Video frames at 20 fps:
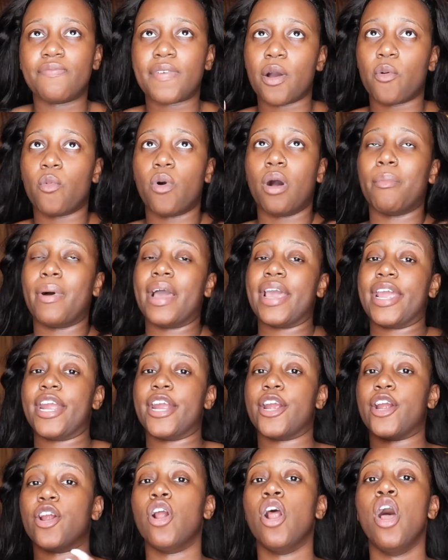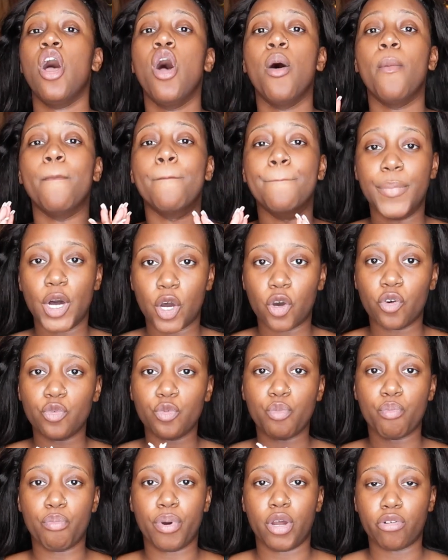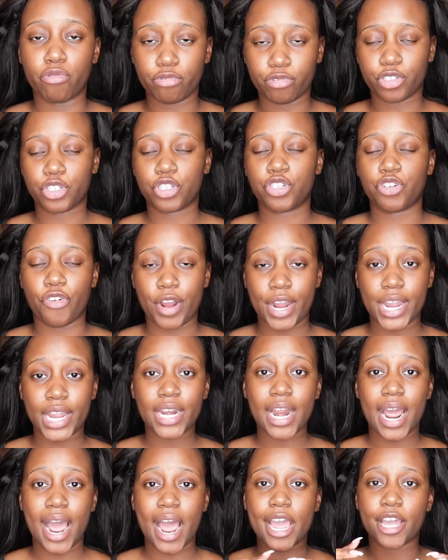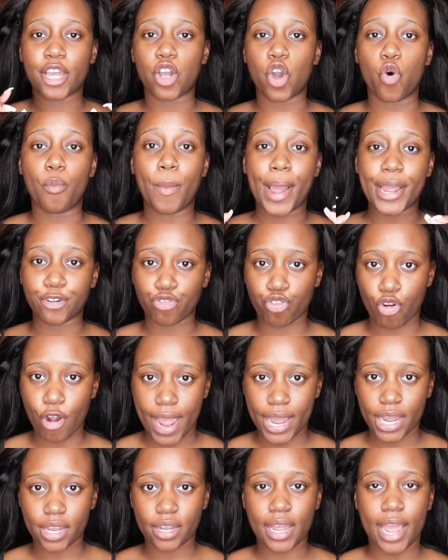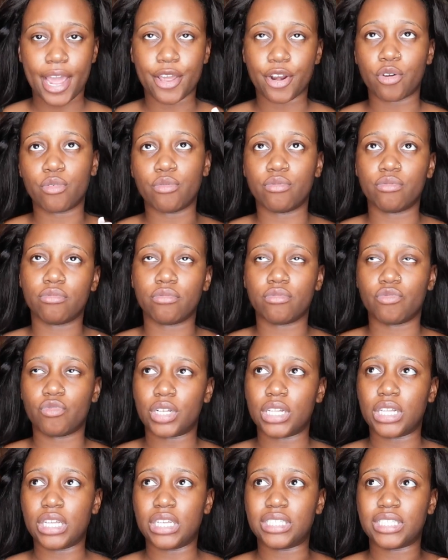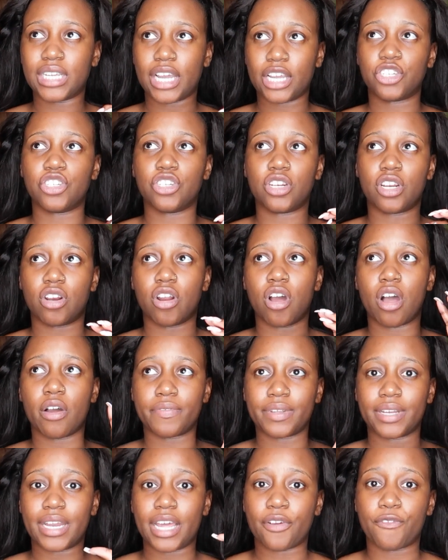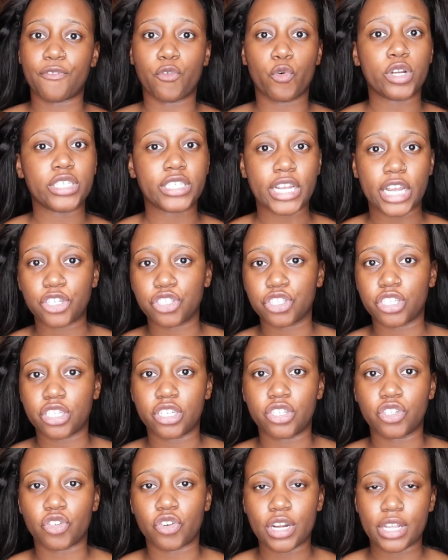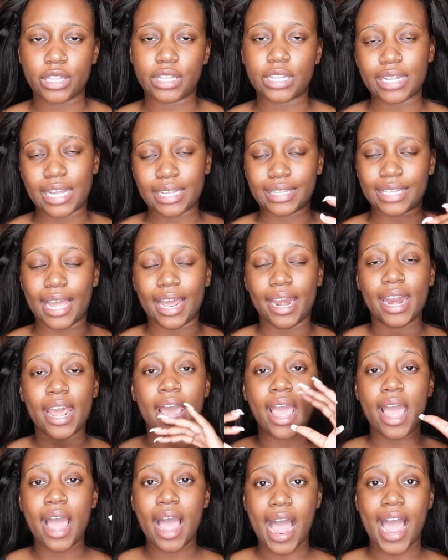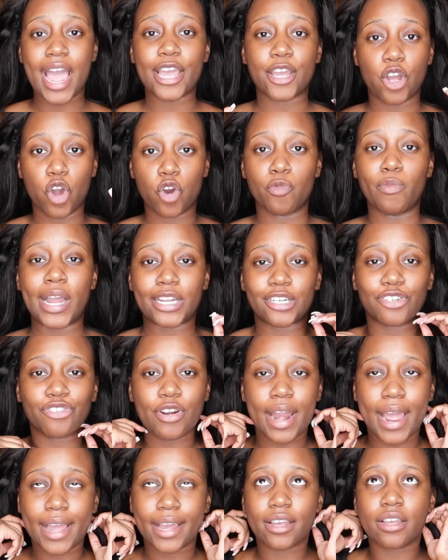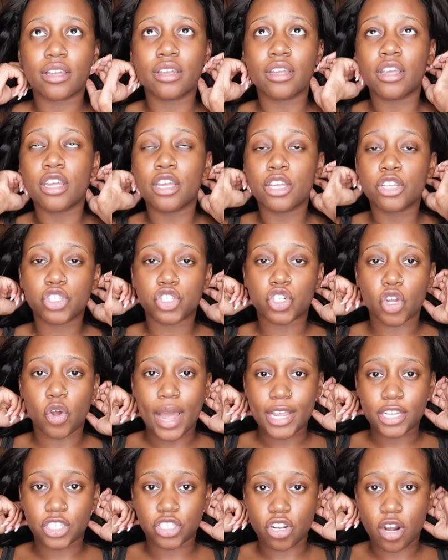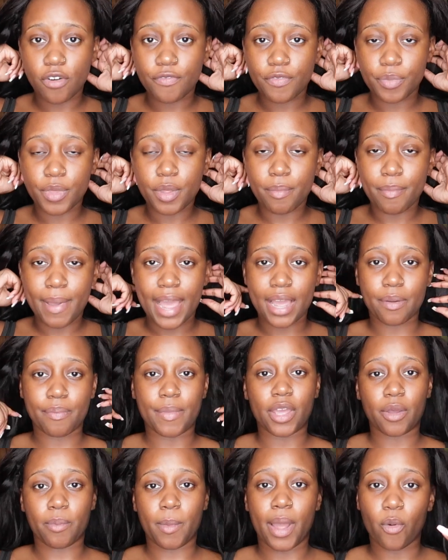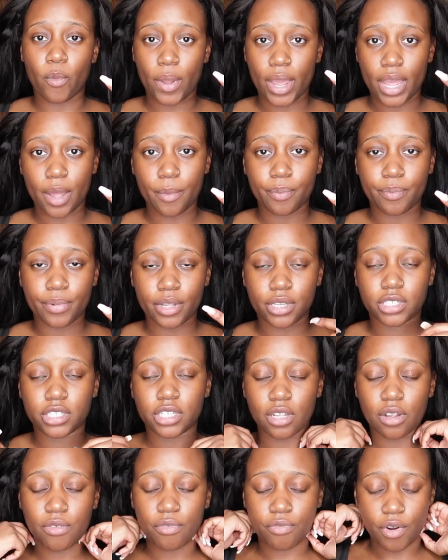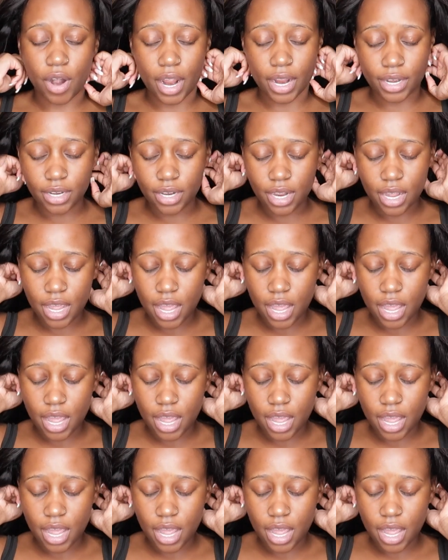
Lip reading: if I want my hair bone straight, I go by track. I don't really section it off in like 4 sections or anything like that. I go by track. So I start from the back, make my way up to the front.